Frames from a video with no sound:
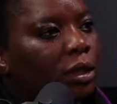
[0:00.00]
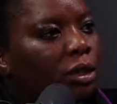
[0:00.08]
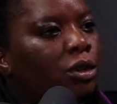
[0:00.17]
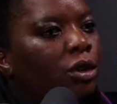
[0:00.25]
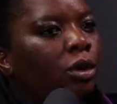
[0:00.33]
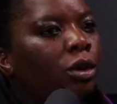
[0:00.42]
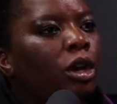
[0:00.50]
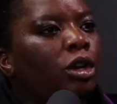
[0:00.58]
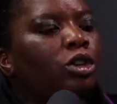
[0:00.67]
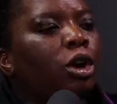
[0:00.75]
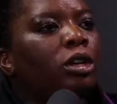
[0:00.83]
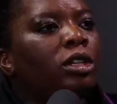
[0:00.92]
You know,
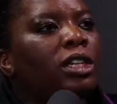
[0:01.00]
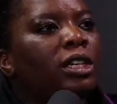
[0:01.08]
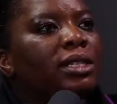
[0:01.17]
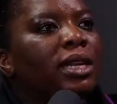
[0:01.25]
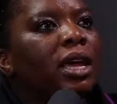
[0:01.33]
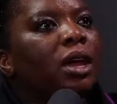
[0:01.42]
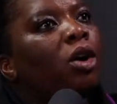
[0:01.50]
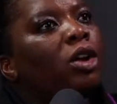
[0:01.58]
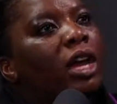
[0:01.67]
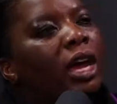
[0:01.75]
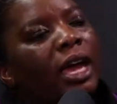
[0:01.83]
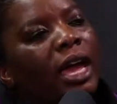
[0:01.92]
don't just say,
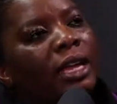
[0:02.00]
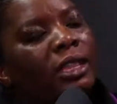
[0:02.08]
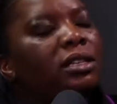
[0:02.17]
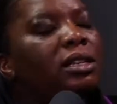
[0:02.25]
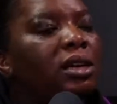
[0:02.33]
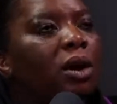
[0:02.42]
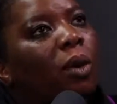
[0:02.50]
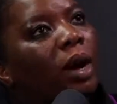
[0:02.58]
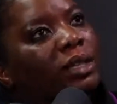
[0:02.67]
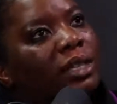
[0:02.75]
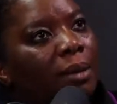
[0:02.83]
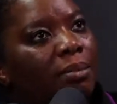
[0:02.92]
okay, this is a
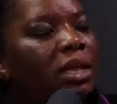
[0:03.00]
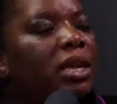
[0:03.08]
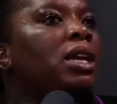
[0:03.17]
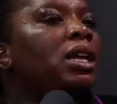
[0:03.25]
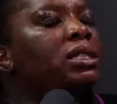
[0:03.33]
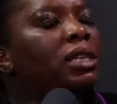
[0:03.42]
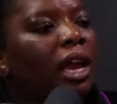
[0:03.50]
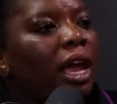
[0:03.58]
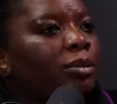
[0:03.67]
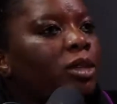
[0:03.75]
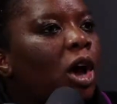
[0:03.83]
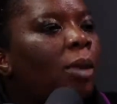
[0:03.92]
one-time thing, it's a
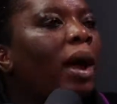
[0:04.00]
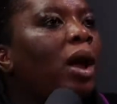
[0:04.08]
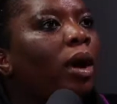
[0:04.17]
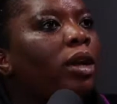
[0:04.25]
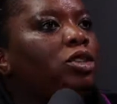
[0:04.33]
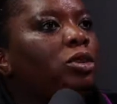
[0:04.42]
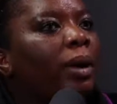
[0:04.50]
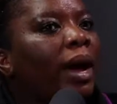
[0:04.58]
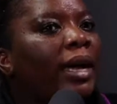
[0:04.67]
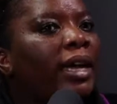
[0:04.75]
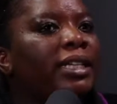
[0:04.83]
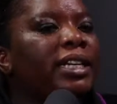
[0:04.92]
laptop, I want to
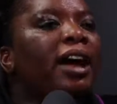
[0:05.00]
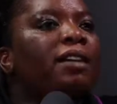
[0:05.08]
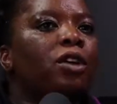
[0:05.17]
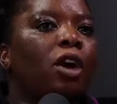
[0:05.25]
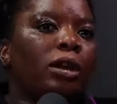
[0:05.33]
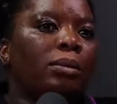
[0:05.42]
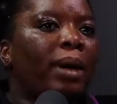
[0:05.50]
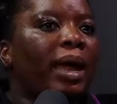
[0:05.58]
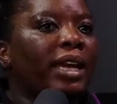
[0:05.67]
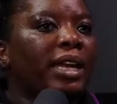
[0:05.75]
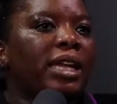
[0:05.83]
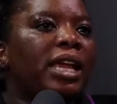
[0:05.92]
buy it, I've got
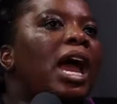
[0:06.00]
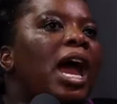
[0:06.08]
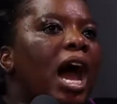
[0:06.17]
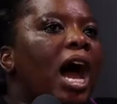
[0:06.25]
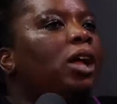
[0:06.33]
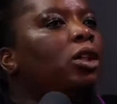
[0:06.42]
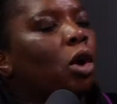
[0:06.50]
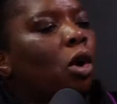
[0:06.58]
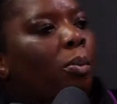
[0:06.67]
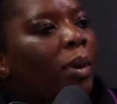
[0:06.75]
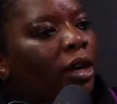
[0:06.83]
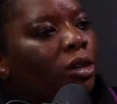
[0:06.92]
money, I'll
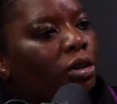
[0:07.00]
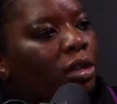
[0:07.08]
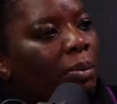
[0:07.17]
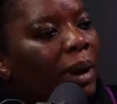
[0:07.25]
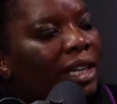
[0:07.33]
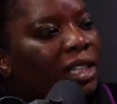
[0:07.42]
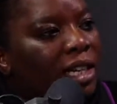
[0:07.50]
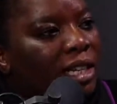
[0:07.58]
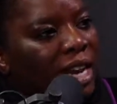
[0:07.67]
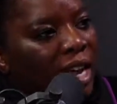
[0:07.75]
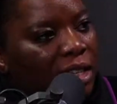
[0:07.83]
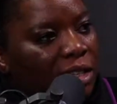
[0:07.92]
go back to the budget
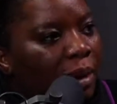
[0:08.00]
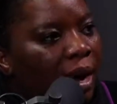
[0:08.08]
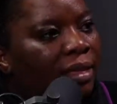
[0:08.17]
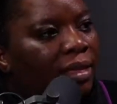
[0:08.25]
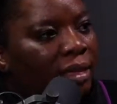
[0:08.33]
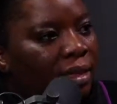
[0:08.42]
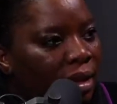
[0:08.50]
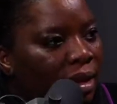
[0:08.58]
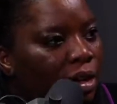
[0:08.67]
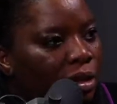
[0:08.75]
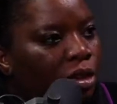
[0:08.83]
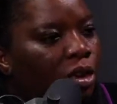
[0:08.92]
next month,
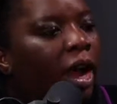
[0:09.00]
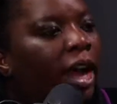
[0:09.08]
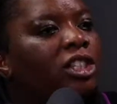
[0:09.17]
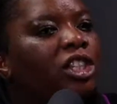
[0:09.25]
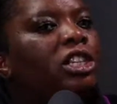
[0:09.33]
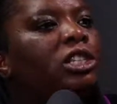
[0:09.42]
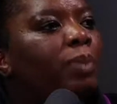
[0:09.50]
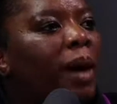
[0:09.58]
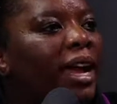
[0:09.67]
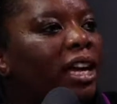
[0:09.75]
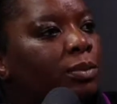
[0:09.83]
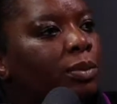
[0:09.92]
you know, and just
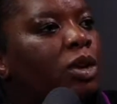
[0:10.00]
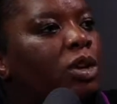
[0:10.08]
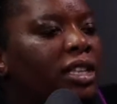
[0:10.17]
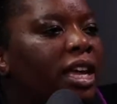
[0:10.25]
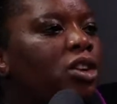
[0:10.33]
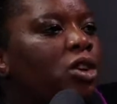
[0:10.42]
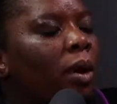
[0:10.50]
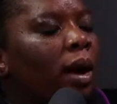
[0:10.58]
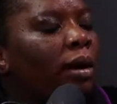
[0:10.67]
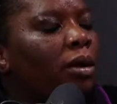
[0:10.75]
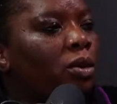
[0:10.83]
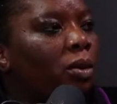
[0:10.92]
buy it, because then you
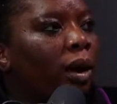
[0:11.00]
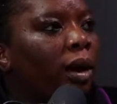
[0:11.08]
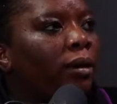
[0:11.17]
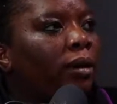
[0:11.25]
are